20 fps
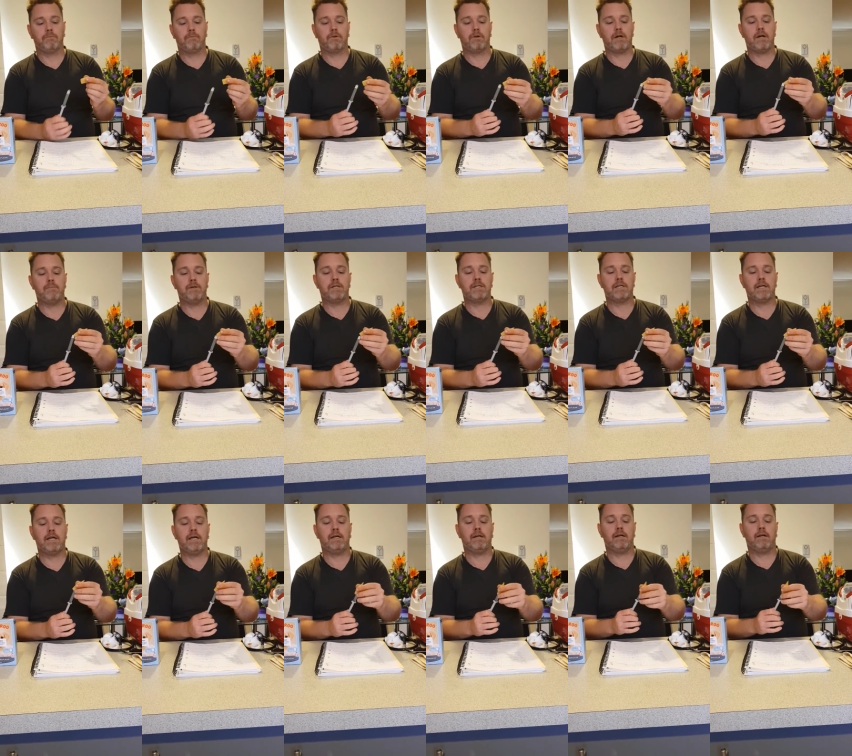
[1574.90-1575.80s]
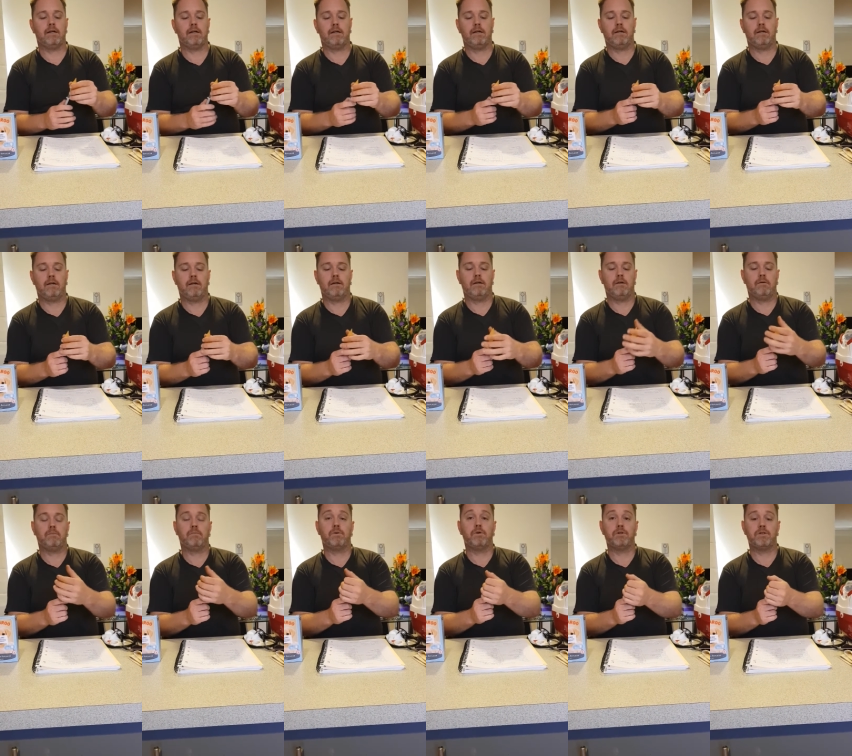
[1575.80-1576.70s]
grab your teat,
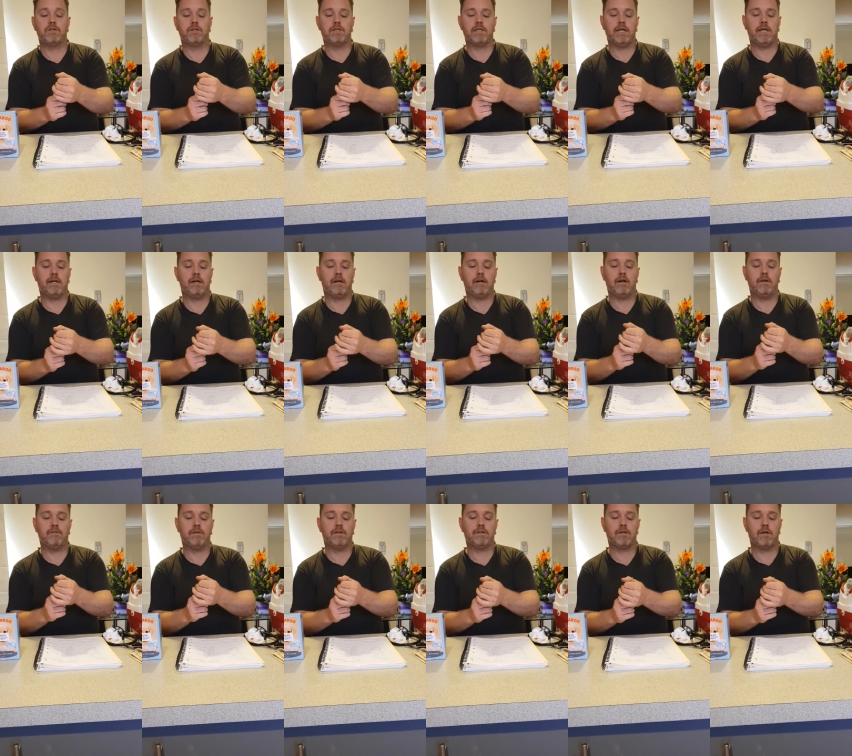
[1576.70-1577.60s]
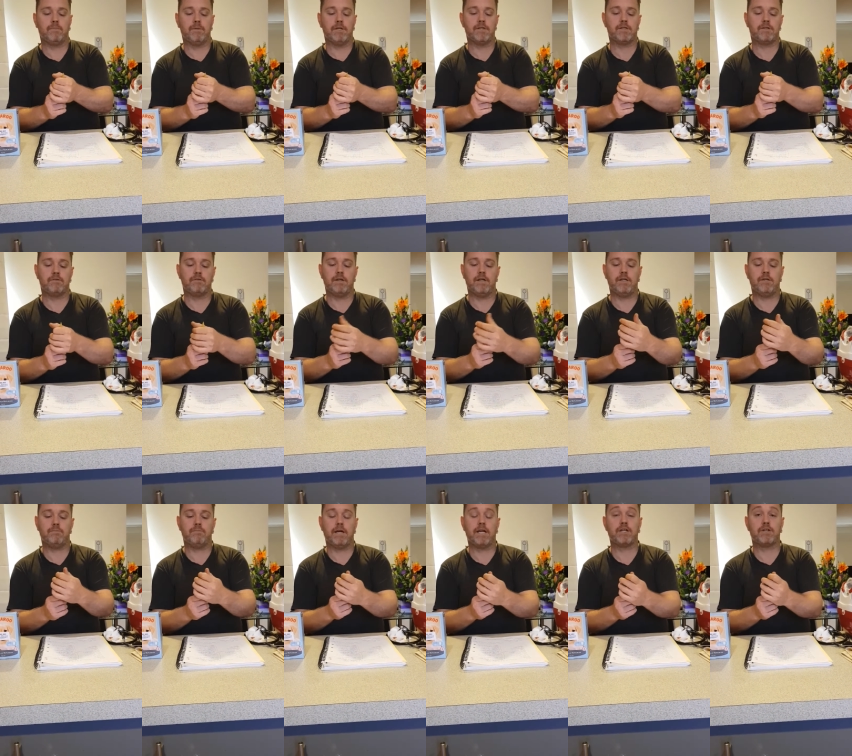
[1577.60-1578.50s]
push the teat over the top of the
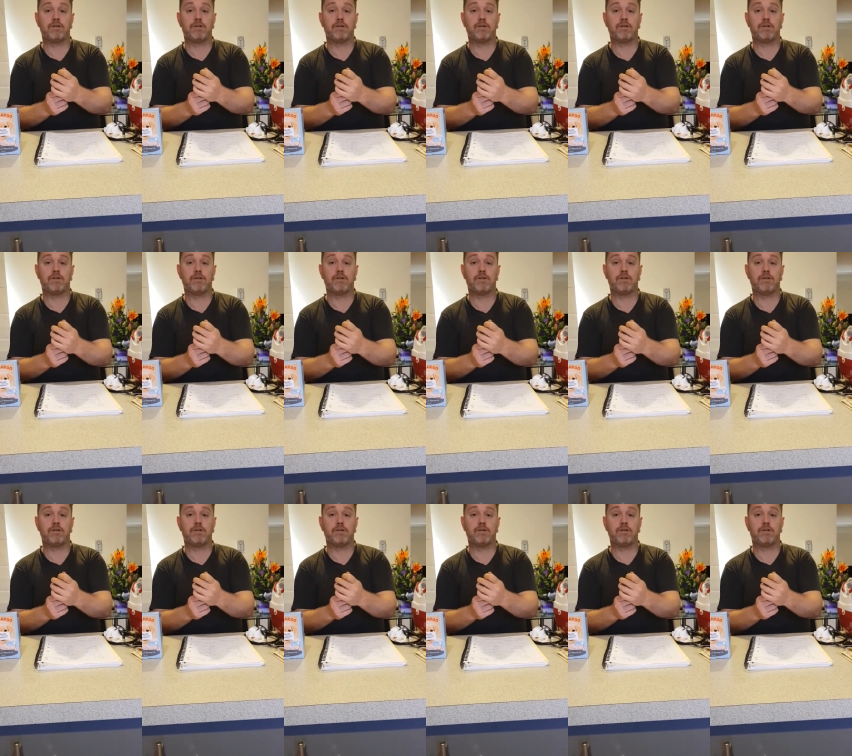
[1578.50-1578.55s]
syringe, make